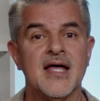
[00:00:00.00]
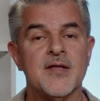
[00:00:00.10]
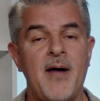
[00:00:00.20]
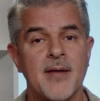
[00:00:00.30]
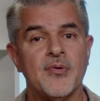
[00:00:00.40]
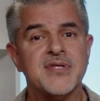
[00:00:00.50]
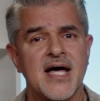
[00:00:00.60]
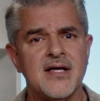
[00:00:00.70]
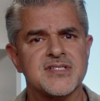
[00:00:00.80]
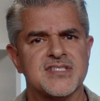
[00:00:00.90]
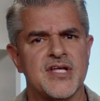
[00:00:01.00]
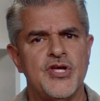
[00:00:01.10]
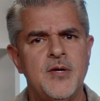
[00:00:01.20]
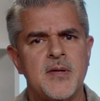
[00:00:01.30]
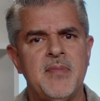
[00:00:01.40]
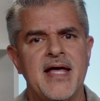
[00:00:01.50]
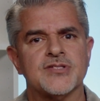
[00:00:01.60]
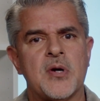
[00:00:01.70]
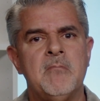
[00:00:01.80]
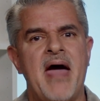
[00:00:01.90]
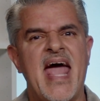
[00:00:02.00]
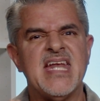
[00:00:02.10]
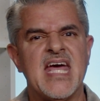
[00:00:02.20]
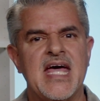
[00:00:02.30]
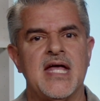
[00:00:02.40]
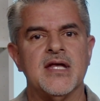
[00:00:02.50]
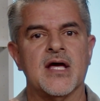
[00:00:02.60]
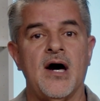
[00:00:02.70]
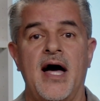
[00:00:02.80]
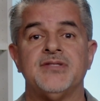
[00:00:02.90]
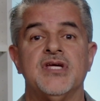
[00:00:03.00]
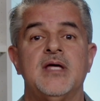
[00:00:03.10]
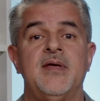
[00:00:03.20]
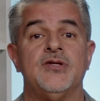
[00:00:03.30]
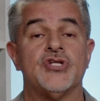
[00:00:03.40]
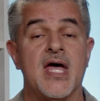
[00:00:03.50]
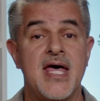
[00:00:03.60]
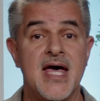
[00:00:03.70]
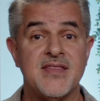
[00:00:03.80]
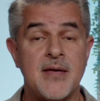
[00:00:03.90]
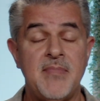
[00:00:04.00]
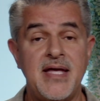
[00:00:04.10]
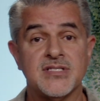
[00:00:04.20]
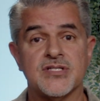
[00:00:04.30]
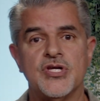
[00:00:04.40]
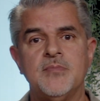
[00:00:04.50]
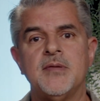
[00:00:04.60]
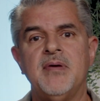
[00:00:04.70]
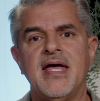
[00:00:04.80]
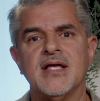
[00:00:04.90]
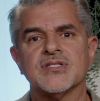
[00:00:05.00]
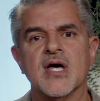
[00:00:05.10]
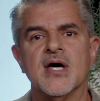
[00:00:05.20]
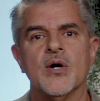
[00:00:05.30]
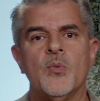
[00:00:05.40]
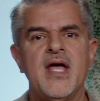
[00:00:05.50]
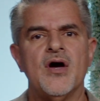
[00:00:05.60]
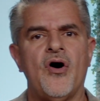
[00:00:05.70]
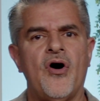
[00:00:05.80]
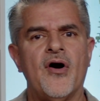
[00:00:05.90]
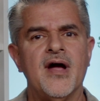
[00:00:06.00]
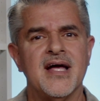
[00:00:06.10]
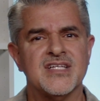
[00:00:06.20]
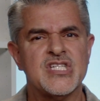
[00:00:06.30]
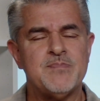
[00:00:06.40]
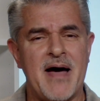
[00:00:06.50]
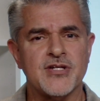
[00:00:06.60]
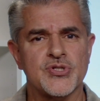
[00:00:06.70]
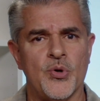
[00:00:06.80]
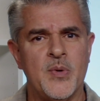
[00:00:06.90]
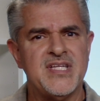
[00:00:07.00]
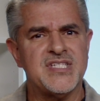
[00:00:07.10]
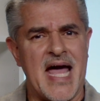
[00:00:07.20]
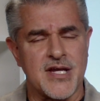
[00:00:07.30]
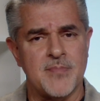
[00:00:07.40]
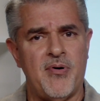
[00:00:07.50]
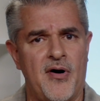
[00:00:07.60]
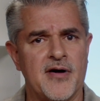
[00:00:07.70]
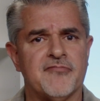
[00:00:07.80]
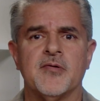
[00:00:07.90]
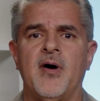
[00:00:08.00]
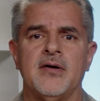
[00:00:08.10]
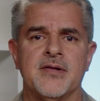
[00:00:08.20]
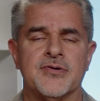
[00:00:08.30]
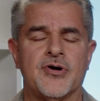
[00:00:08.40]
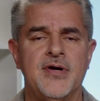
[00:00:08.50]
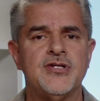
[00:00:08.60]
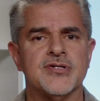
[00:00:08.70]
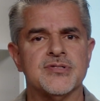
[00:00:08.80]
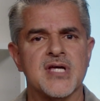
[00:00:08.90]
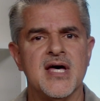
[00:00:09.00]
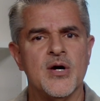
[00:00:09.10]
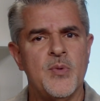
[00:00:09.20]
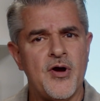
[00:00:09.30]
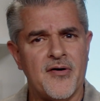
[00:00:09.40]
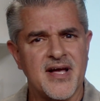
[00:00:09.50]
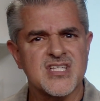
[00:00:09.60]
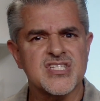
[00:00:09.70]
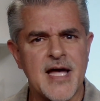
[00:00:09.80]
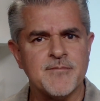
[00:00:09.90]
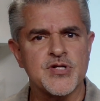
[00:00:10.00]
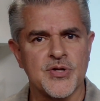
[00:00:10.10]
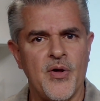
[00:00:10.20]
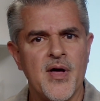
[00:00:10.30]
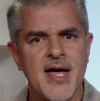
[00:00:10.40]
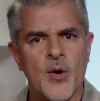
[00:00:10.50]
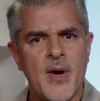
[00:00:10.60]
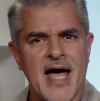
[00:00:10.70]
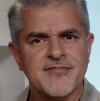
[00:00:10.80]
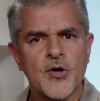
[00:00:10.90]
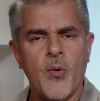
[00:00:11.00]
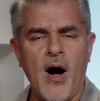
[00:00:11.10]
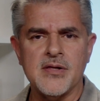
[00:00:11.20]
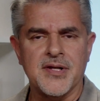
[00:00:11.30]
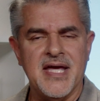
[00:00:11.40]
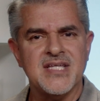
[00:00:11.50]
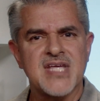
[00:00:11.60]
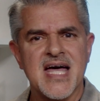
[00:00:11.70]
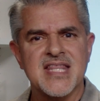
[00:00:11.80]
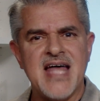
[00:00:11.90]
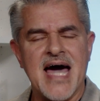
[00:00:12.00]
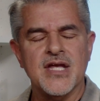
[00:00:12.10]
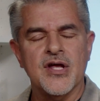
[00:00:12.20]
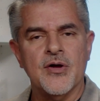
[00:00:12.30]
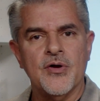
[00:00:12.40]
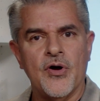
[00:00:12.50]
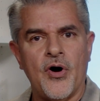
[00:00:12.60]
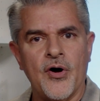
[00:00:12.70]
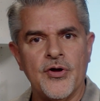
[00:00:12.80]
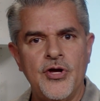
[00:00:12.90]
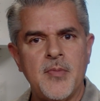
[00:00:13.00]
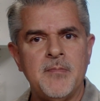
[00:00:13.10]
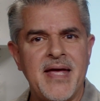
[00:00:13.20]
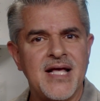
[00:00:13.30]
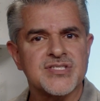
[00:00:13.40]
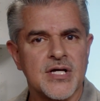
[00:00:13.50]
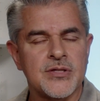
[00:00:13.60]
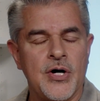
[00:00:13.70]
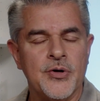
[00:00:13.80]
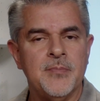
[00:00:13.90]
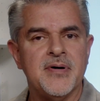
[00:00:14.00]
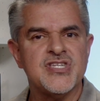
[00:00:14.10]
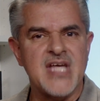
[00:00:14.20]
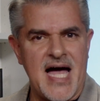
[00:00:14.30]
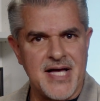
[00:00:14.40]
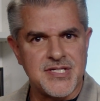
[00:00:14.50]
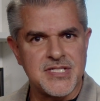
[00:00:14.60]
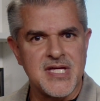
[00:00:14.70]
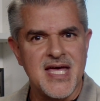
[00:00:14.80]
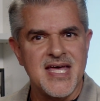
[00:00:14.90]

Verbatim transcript: The Bible tells us that human beings are made in God's image. That means, as human beings, we are special. We stand apart from all other creatures. We are exceptional. We have qualities that uh, human beings alone possess.